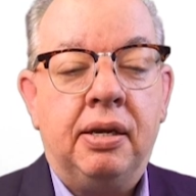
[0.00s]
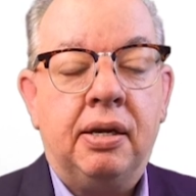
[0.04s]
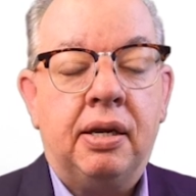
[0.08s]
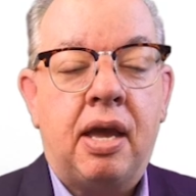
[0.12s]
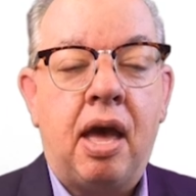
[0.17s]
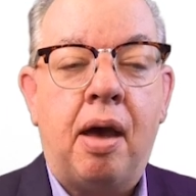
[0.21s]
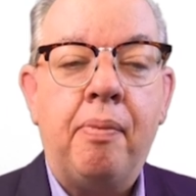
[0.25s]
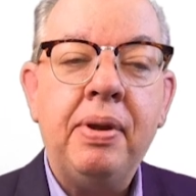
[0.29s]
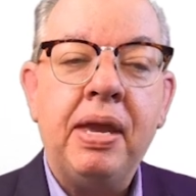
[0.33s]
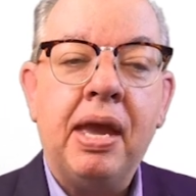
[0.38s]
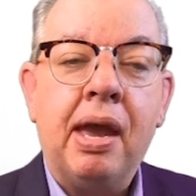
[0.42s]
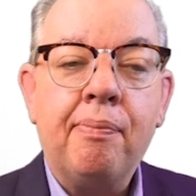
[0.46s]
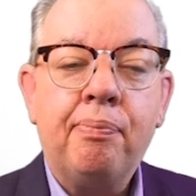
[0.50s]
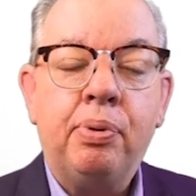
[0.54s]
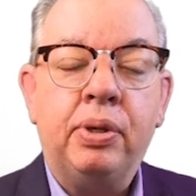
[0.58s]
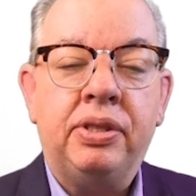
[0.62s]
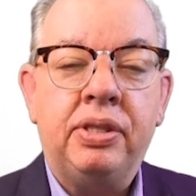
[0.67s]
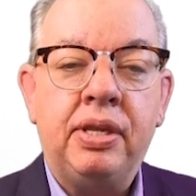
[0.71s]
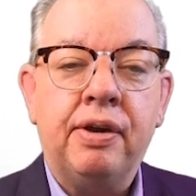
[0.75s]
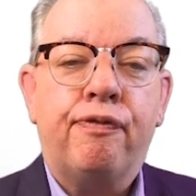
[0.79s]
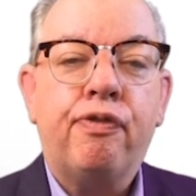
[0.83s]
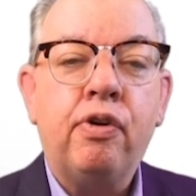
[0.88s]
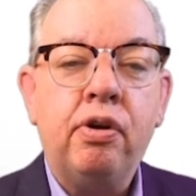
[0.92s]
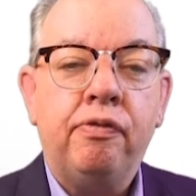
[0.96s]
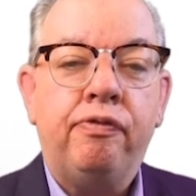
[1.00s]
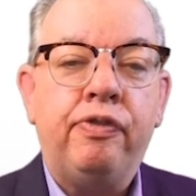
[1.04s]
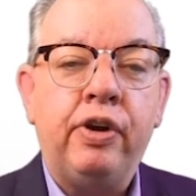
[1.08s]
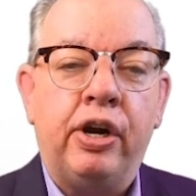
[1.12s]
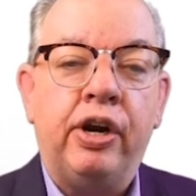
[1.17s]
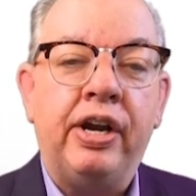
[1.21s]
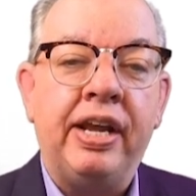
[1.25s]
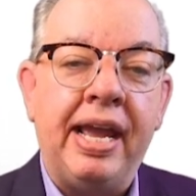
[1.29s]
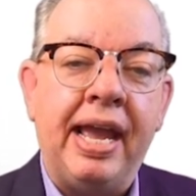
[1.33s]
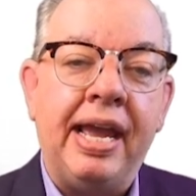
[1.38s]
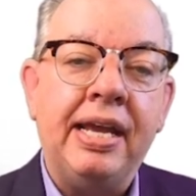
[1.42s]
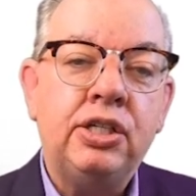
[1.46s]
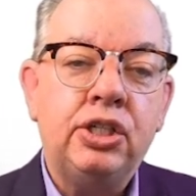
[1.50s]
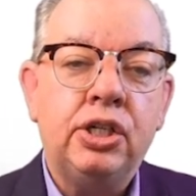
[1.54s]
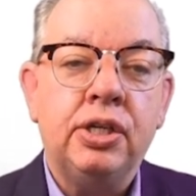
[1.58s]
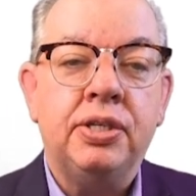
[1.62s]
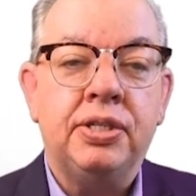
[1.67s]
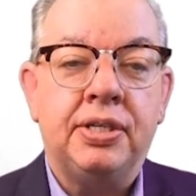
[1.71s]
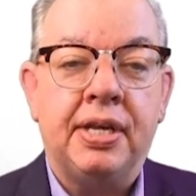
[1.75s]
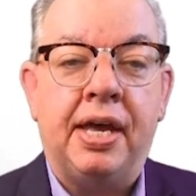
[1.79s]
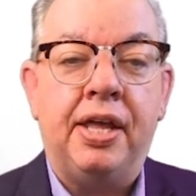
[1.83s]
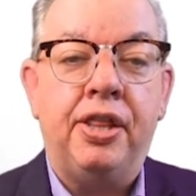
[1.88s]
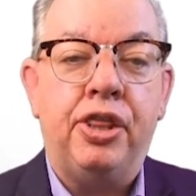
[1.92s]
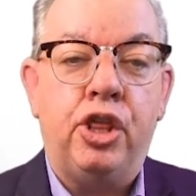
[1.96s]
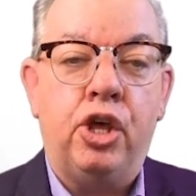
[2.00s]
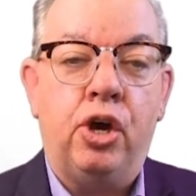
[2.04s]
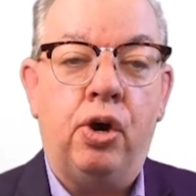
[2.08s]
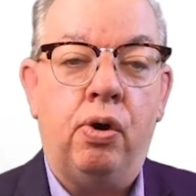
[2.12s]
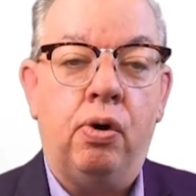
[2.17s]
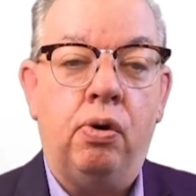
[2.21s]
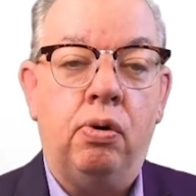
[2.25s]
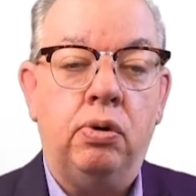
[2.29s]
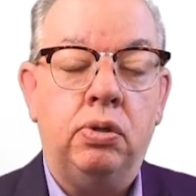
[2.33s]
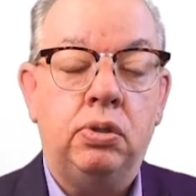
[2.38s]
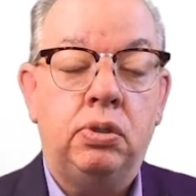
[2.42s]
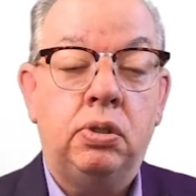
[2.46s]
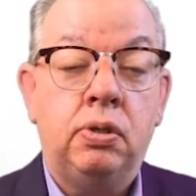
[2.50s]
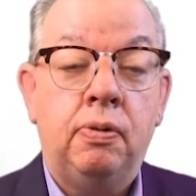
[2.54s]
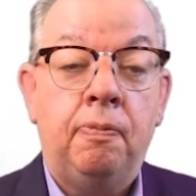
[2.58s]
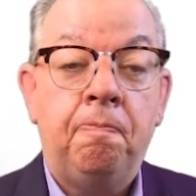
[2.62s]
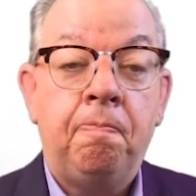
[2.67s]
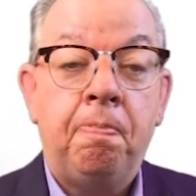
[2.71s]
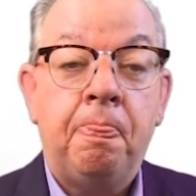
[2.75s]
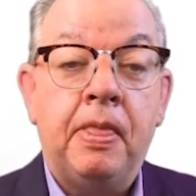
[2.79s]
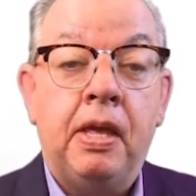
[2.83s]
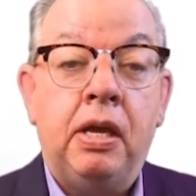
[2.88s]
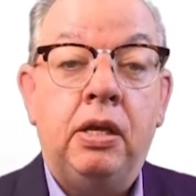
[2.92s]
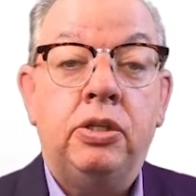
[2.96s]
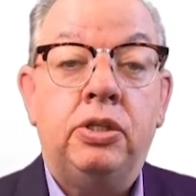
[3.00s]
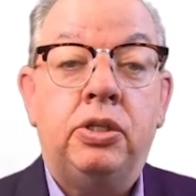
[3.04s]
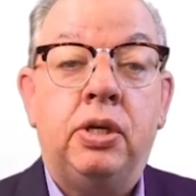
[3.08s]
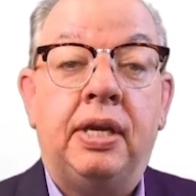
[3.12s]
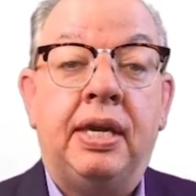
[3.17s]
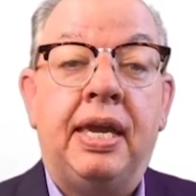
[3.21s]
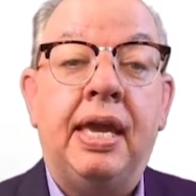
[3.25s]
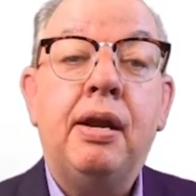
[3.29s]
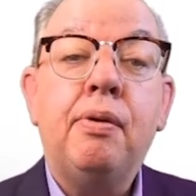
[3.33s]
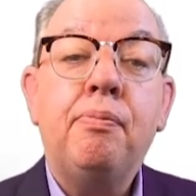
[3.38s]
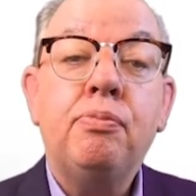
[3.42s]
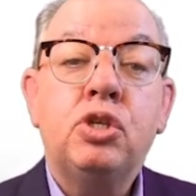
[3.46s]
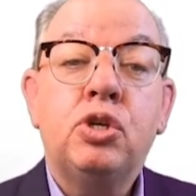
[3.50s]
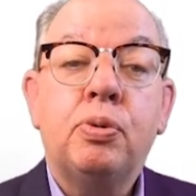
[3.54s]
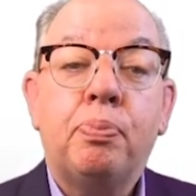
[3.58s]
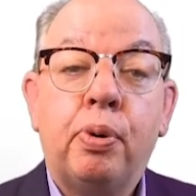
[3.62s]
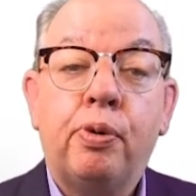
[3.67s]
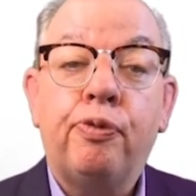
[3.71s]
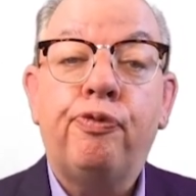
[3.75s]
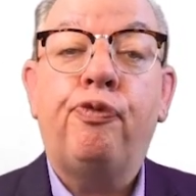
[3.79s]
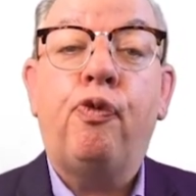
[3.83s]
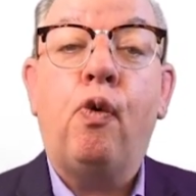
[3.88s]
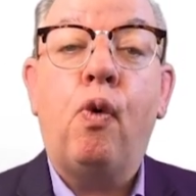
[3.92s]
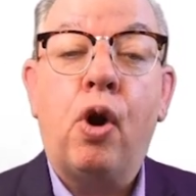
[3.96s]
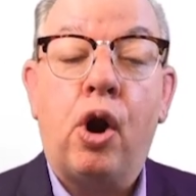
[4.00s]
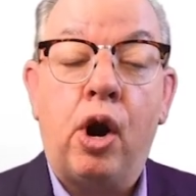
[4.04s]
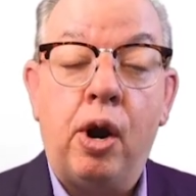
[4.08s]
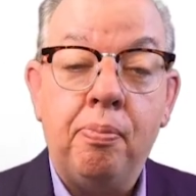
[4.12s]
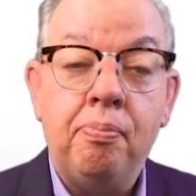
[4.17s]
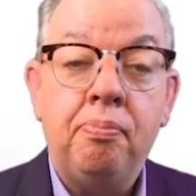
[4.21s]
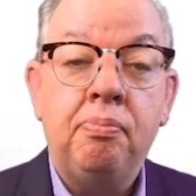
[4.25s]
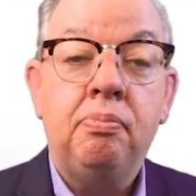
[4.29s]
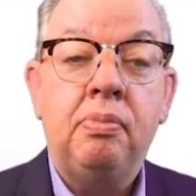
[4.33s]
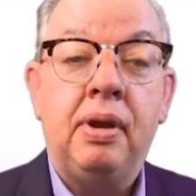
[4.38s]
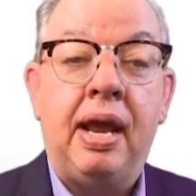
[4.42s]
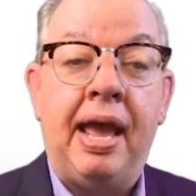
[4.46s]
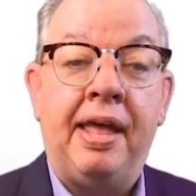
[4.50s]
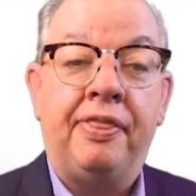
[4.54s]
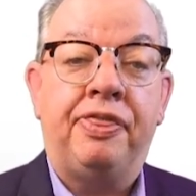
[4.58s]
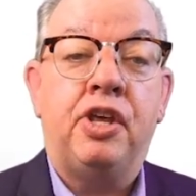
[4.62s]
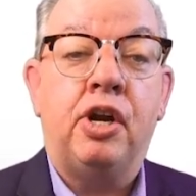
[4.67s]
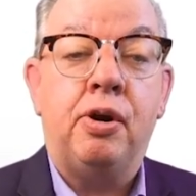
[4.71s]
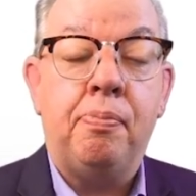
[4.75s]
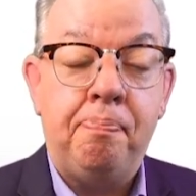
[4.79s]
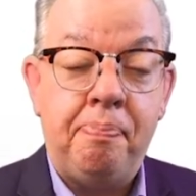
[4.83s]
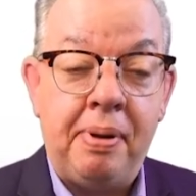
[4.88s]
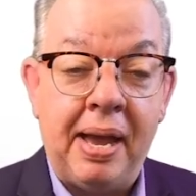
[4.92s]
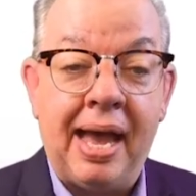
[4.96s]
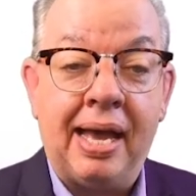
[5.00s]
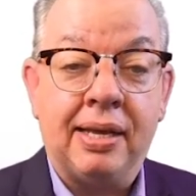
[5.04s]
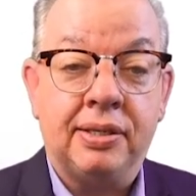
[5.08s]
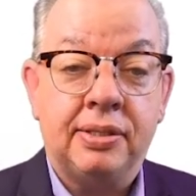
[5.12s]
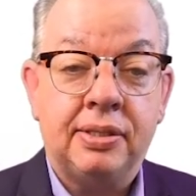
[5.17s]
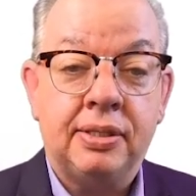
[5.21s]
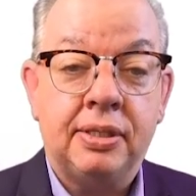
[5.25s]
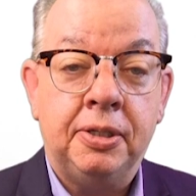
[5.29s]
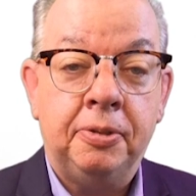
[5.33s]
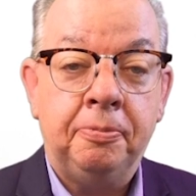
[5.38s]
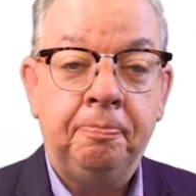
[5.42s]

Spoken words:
coming up with different variations on those to get them to perform at their best.